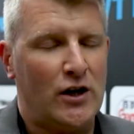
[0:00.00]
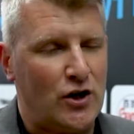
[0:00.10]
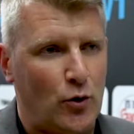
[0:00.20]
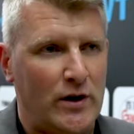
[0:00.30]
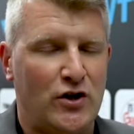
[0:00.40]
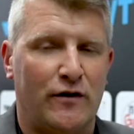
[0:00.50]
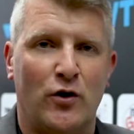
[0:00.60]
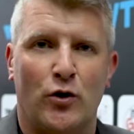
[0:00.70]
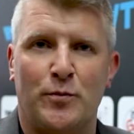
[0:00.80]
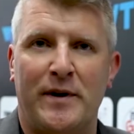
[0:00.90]
Croatia, of
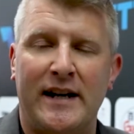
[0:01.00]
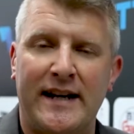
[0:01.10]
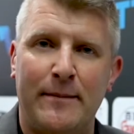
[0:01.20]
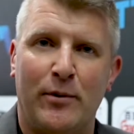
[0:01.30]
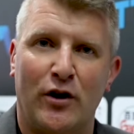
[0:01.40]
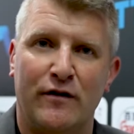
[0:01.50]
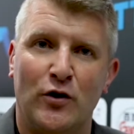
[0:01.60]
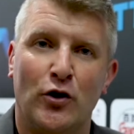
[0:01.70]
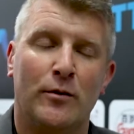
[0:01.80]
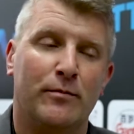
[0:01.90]
course, being a key part of
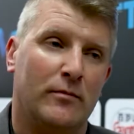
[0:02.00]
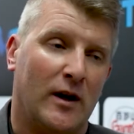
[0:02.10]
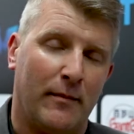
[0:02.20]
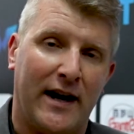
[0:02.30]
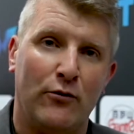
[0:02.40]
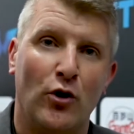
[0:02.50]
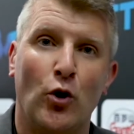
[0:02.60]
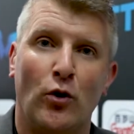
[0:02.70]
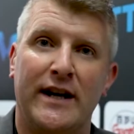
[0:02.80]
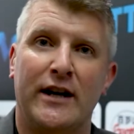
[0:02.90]
Europe, and my
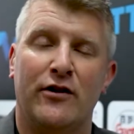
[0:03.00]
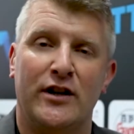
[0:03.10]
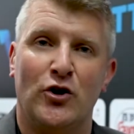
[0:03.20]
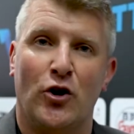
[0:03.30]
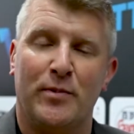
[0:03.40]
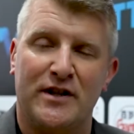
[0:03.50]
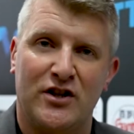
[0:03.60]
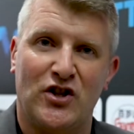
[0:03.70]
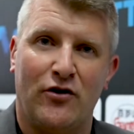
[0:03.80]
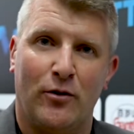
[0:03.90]
role here in Europe as the
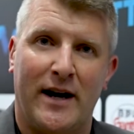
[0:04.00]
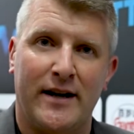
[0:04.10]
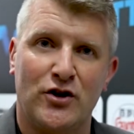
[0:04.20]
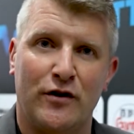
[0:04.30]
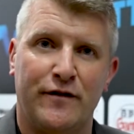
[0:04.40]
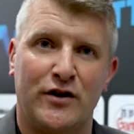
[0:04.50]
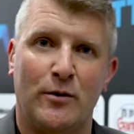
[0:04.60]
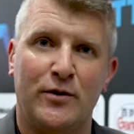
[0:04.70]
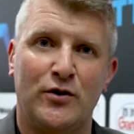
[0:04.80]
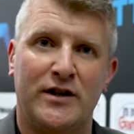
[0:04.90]
general manager for
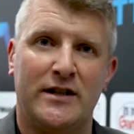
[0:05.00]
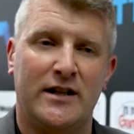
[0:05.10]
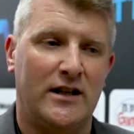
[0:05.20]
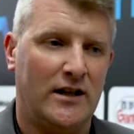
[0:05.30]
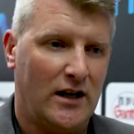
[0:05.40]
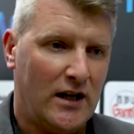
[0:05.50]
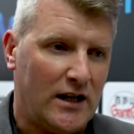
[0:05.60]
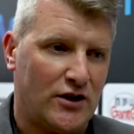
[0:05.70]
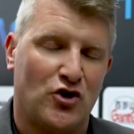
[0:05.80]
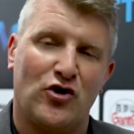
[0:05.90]
WTT
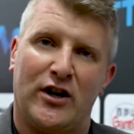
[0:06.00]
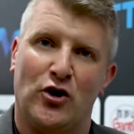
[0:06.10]
is to try to